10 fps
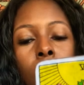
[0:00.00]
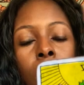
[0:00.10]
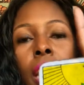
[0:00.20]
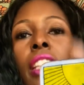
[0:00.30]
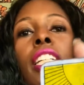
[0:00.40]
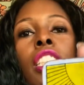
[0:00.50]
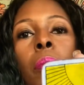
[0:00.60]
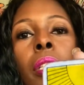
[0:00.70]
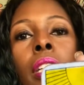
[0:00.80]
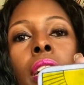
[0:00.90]
It needs to
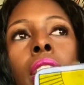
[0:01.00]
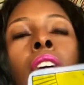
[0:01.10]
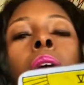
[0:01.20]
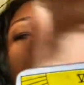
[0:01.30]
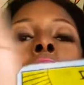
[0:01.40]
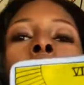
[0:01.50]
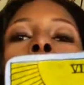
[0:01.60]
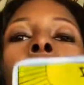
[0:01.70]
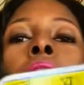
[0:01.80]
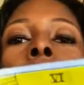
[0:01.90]
be done. But let
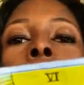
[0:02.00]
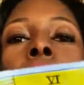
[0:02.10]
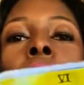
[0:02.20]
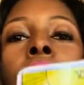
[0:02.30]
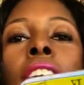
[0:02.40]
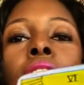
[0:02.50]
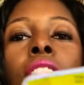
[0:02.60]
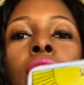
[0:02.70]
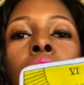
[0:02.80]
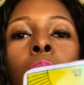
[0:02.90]
me clarify
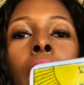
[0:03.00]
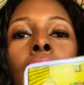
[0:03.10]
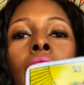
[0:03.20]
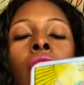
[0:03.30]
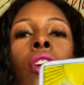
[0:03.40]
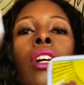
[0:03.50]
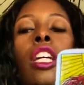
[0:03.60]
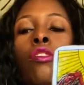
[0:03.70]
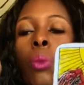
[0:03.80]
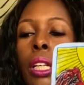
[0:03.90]
this right here.
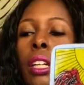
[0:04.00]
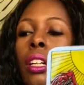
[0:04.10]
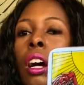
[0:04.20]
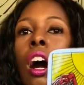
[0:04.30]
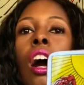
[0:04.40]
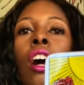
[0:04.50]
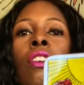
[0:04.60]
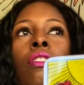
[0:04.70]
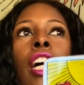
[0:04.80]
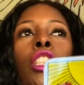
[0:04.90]
If we get a
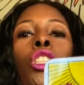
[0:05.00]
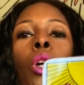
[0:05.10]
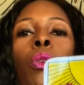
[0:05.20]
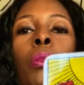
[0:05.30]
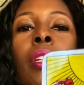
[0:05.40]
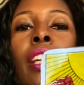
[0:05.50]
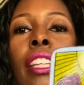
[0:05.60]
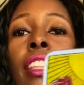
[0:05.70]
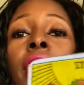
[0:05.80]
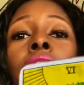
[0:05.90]
card that shows me
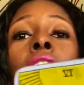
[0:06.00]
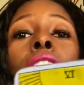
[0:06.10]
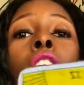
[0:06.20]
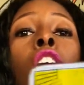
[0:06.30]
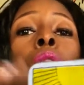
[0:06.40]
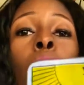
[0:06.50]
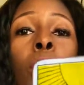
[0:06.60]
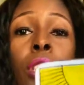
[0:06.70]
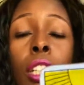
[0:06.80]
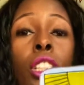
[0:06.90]
that this Death card
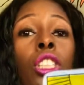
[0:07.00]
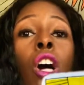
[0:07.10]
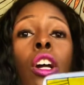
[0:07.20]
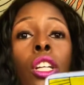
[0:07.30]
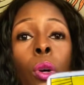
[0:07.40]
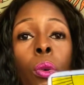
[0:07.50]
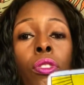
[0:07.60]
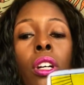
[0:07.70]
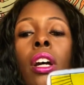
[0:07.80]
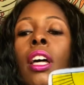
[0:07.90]
represents starting
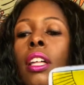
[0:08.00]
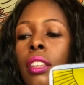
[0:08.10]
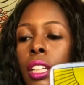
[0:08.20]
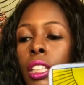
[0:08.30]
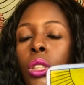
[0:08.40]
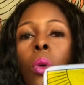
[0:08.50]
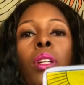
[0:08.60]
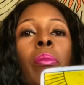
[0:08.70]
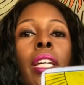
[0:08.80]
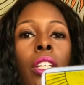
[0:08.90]
over, then it's going to
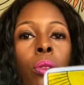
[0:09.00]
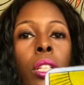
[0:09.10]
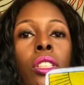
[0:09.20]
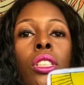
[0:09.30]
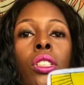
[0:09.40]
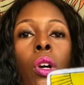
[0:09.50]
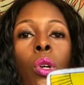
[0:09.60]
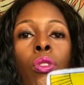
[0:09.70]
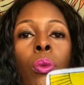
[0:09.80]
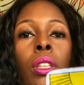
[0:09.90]
mean you need to start
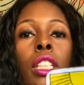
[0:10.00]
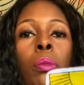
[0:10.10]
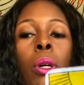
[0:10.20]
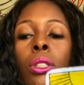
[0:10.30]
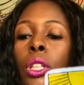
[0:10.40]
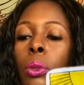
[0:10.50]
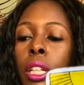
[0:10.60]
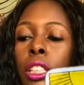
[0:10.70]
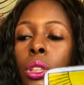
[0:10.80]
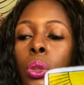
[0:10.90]
over with this person. You
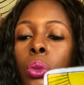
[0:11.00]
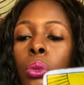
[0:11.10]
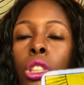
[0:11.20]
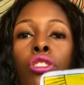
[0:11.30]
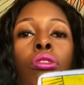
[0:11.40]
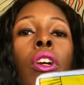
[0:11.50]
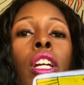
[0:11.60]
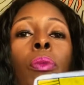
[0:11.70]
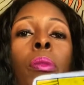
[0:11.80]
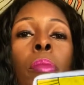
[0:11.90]
need to destroy
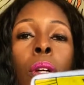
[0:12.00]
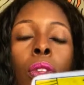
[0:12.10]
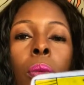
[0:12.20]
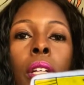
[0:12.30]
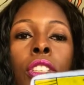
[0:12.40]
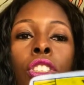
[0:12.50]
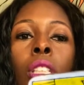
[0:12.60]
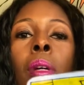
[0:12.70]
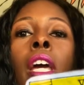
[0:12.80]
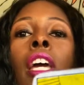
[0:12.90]
and rebuild the
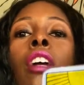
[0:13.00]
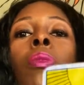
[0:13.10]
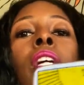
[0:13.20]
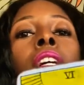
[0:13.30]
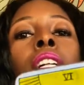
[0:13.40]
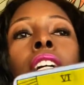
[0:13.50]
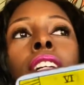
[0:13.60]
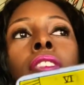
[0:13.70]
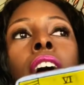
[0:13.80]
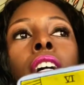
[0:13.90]
relationship. If we get a
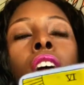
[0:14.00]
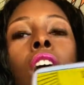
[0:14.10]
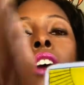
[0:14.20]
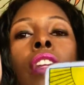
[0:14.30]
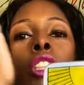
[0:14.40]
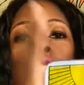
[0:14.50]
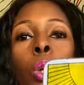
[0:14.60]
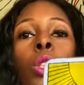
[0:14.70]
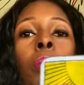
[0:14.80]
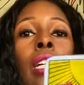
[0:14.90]
clarifying card that
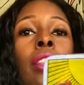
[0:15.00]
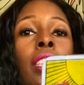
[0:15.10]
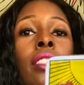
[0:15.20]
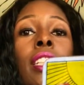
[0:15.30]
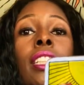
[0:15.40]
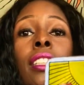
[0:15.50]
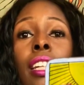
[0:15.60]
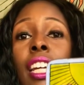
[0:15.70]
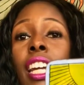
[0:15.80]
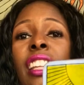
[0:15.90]
shows me that this needs
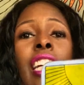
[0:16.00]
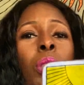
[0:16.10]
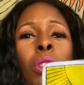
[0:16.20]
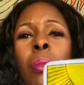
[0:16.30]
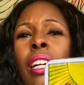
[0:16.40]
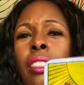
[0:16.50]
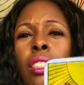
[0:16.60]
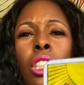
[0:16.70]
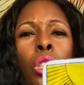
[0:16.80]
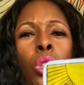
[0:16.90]
to end, that's going to be like the
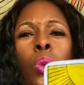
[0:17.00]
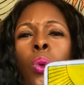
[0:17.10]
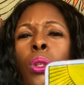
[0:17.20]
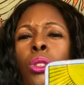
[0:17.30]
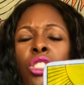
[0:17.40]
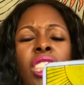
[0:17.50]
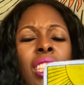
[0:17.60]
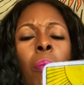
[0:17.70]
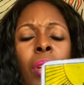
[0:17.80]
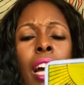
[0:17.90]
Ten of Swords or just
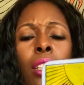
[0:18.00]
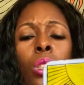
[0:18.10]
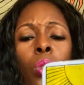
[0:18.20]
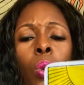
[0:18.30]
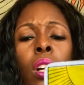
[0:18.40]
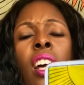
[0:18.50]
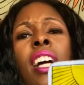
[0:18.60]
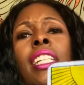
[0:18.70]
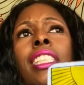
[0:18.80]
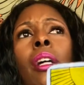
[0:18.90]
some kind of sword,
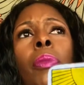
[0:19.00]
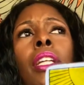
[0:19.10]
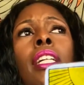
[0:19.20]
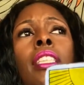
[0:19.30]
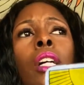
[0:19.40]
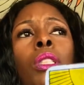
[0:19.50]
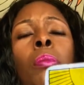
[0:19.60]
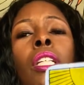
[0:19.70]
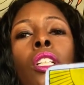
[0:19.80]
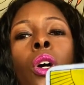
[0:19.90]
something that tells
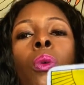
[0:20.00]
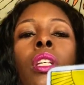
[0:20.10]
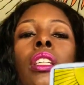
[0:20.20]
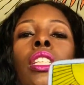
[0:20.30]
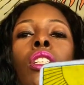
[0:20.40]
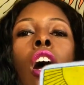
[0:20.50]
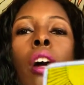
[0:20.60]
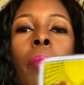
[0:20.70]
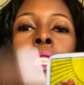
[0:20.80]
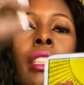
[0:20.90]
me no, then this
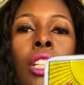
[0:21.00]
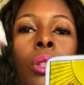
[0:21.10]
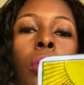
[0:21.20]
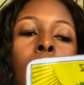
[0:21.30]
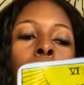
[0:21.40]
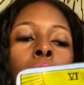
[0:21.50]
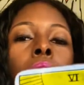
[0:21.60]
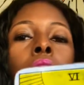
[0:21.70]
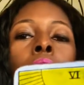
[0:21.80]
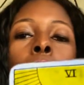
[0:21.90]
card means that you need to
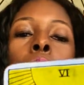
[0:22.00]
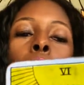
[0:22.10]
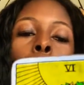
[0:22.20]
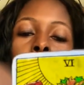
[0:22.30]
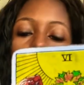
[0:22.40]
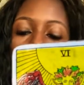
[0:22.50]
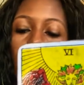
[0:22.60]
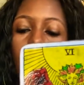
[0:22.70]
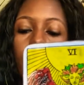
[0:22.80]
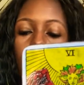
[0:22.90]
break up with that
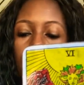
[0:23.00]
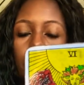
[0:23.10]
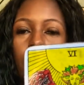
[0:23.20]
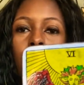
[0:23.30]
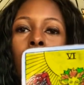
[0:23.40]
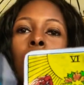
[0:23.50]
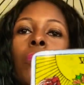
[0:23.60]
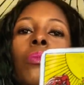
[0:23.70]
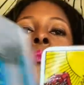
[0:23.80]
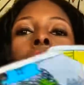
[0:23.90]
person.
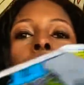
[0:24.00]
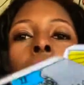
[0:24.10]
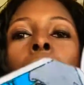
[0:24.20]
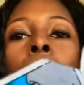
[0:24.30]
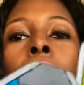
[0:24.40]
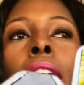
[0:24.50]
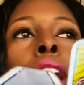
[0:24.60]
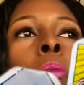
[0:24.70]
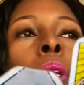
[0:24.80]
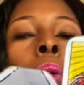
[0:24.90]
Okay, I got
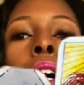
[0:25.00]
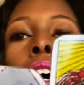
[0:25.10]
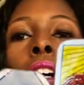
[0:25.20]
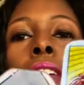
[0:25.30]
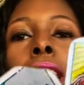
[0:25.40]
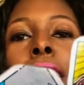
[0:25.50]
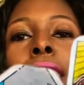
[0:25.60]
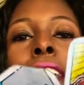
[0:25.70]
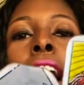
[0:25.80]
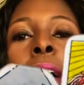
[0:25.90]
a middle card. I got
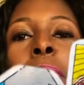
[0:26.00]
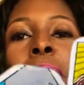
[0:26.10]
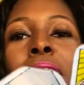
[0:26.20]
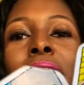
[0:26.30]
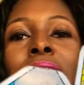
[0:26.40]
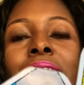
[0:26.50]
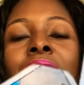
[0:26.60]
the High Priestess.